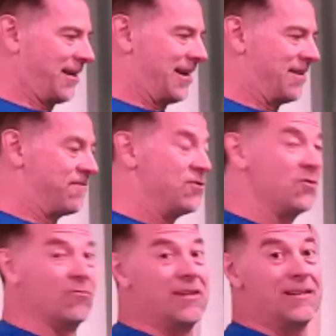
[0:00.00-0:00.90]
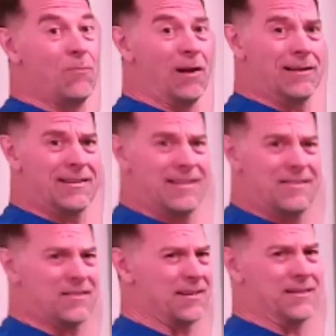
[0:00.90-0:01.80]
And if you do really well with
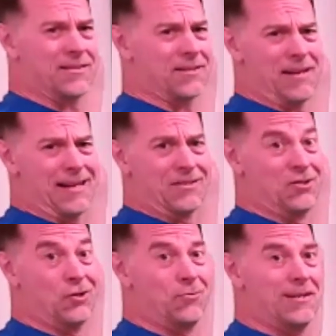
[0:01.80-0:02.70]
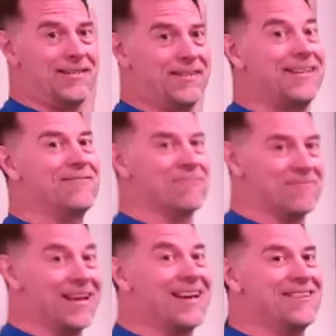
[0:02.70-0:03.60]
this, and it's like too easy,
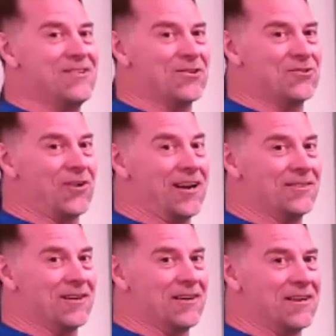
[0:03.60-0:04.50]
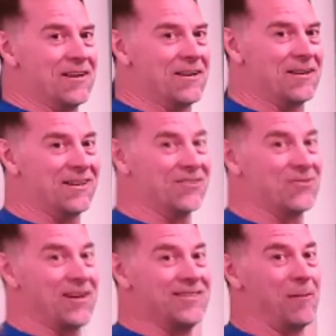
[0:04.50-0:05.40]
then you can
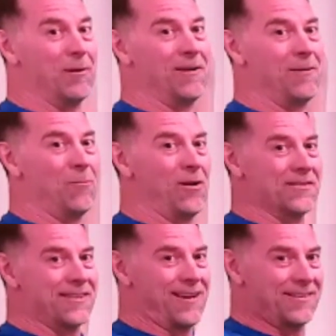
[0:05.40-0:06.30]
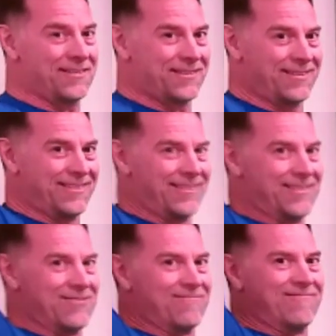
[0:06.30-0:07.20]
try double arm wall fly,
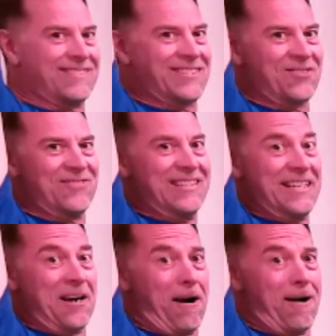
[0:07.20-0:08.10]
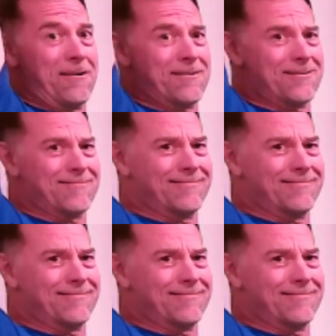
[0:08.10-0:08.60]
which are really hard.